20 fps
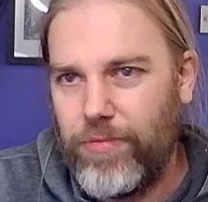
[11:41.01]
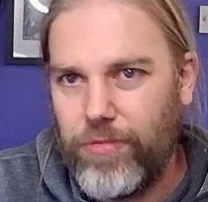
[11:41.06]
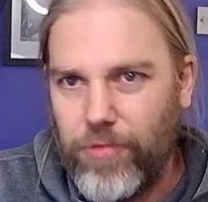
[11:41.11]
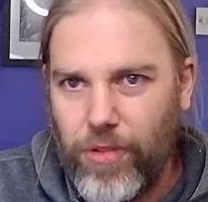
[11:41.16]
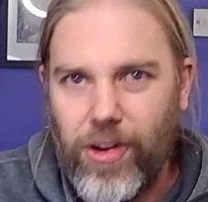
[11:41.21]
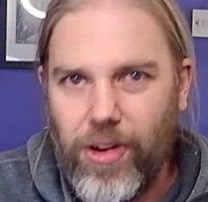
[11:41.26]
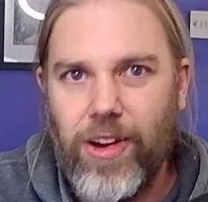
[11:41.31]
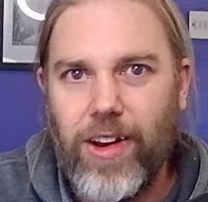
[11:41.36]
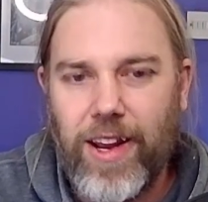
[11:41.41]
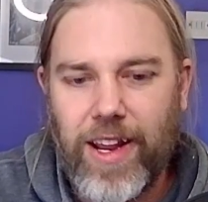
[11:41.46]

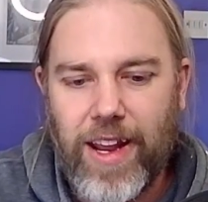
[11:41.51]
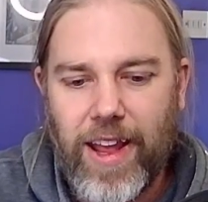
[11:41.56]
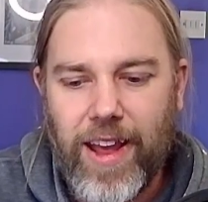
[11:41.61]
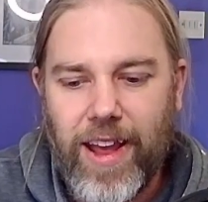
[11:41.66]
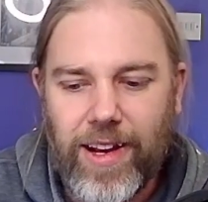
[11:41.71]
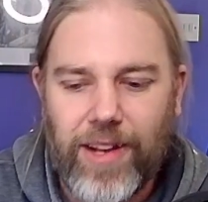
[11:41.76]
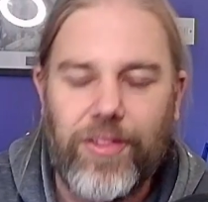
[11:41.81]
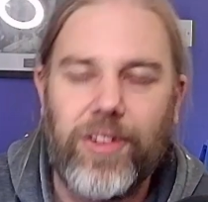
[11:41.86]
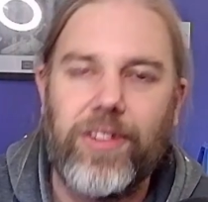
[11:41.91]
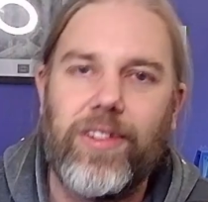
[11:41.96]
really
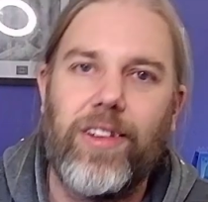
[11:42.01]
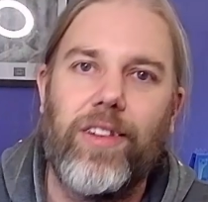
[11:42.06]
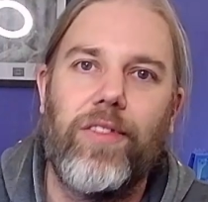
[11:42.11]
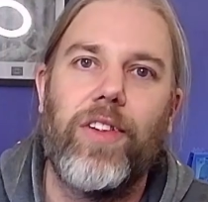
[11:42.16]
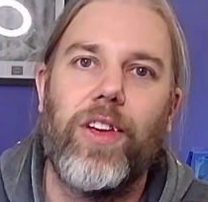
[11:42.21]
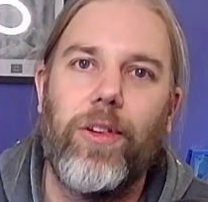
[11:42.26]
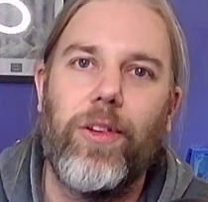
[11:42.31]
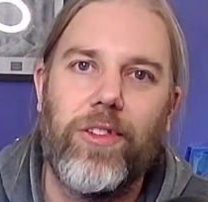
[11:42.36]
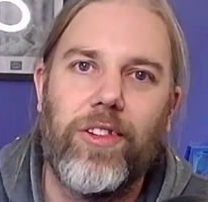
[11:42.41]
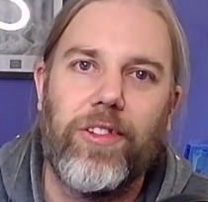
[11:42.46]
innovative
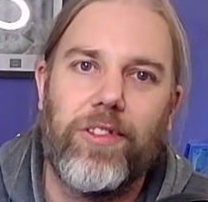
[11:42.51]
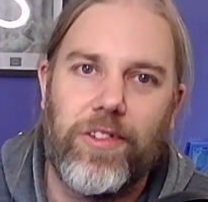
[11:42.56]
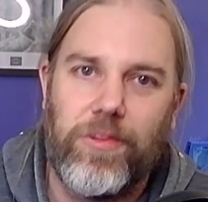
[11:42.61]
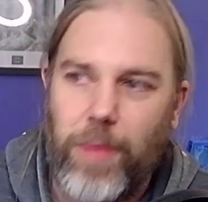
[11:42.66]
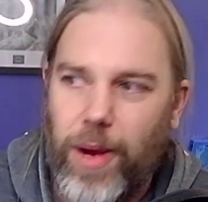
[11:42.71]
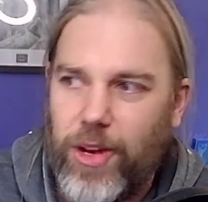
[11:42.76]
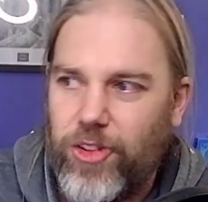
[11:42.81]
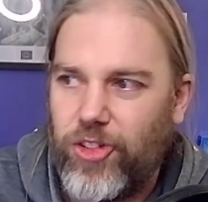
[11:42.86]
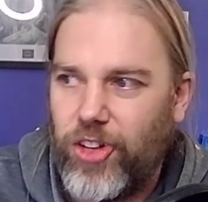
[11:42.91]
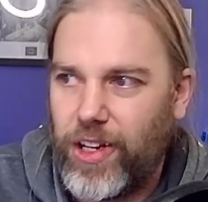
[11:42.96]
uses of
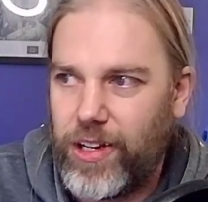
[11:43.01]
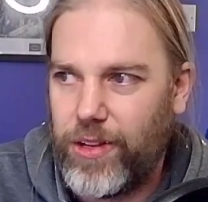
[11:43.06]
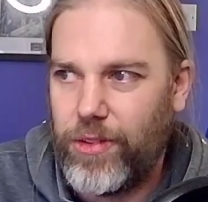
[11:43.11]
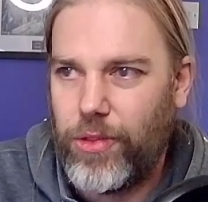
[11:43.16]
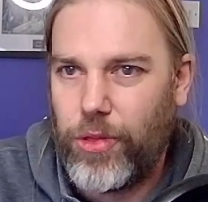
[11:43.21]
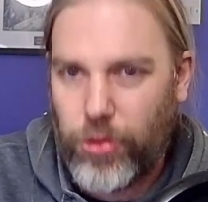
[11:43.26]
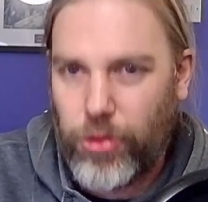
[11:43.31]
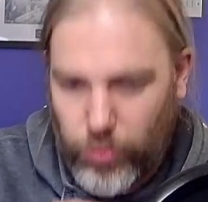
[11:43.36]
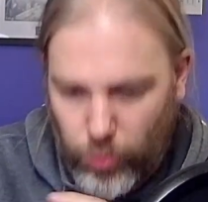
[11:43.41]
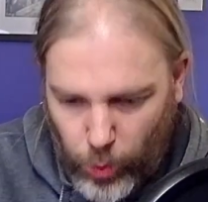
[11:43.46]
magic
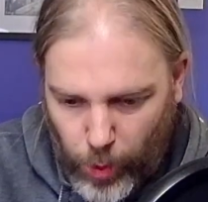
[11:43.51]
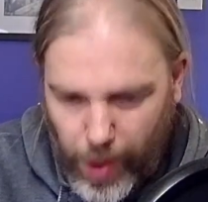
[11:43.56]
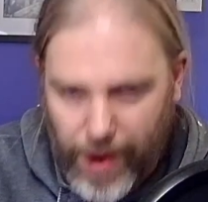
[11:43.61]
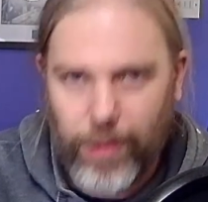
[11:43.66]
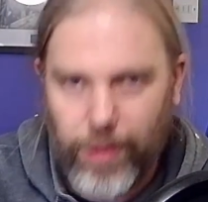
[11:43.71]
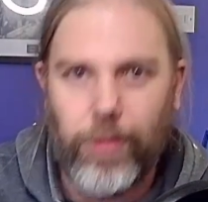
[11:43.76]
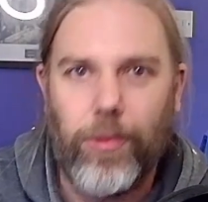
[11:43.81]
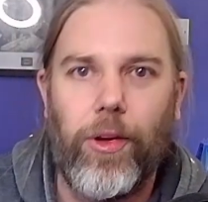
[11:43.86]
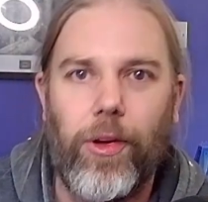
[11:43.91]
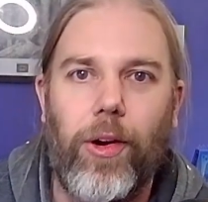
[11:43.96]

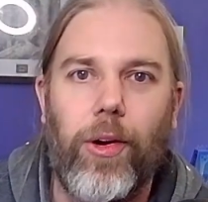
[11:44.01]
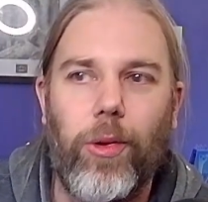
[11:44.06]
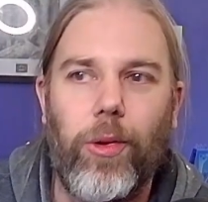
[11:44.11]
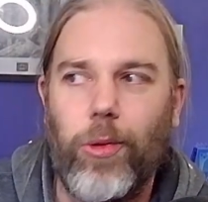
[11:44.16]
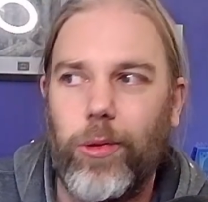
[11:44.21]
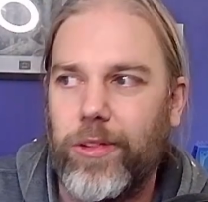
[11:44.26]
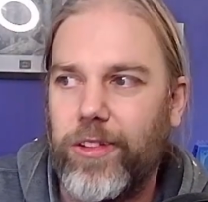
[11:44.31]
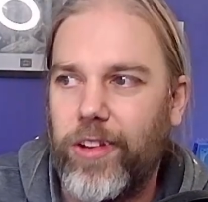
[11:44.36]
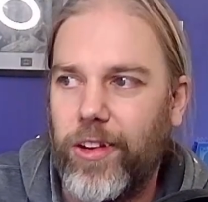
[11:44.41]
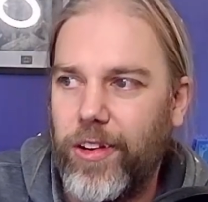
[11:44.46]
throughout the
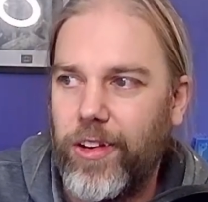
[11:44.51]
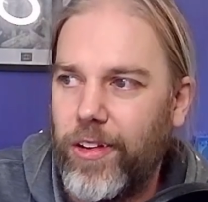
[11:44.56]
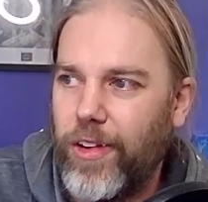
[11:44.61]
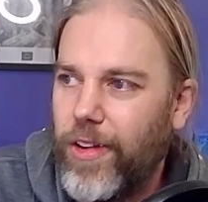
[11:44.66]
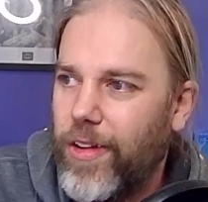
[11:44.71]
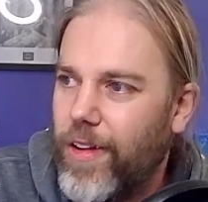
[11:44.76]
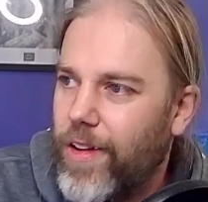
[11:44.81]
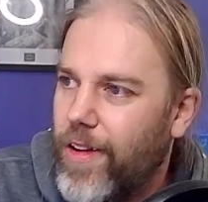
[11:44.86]
whole turn.